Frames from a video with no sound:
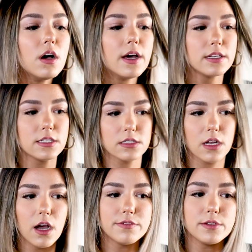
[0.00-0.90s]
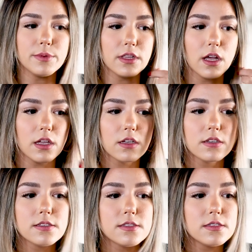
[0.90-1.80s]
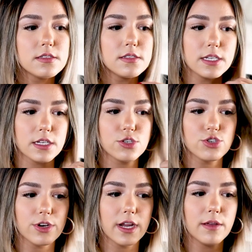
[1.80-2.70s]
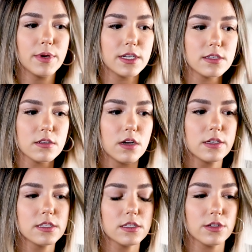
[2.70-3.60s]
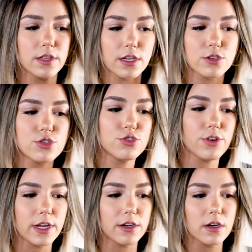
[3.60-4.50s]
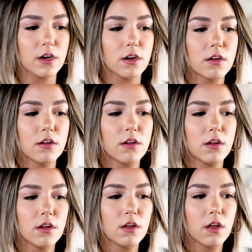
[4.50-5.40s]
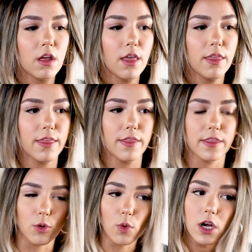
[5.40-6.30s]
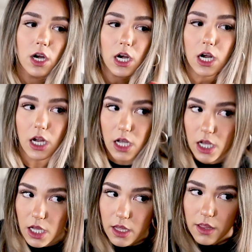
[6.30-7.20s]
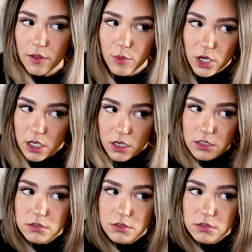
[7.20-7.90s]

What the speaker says: And it doesn't have to be like stick straight, but as long as they're like straighter than they were, then we're good.